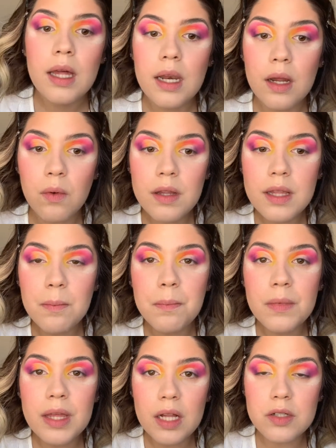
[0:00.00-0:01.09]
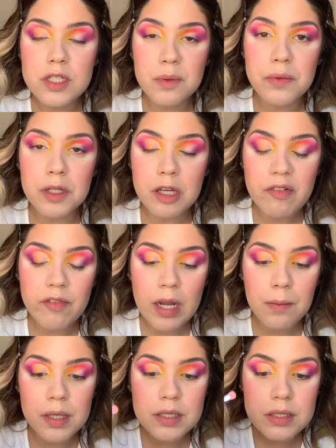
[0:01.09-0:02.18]
And I want that yellow to be really
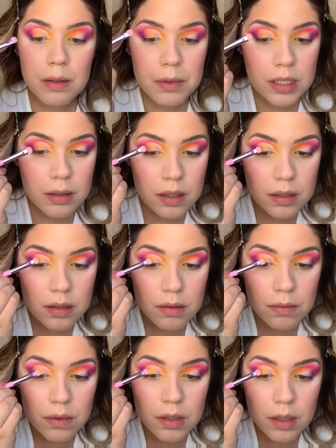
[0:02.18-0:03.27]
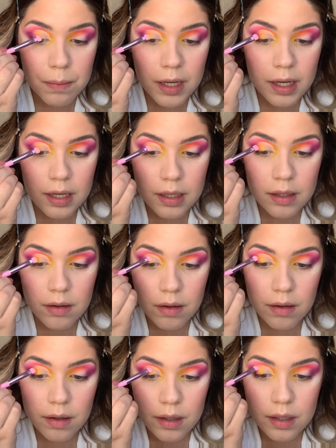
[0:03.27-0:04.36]
vibrant, so I'm gonna really pack it
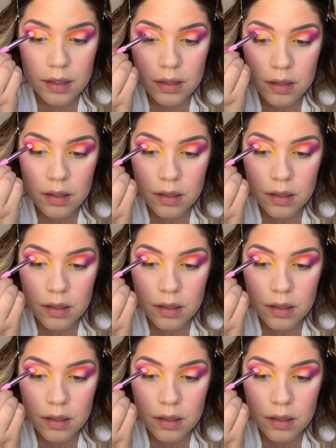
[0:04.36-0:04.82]
on.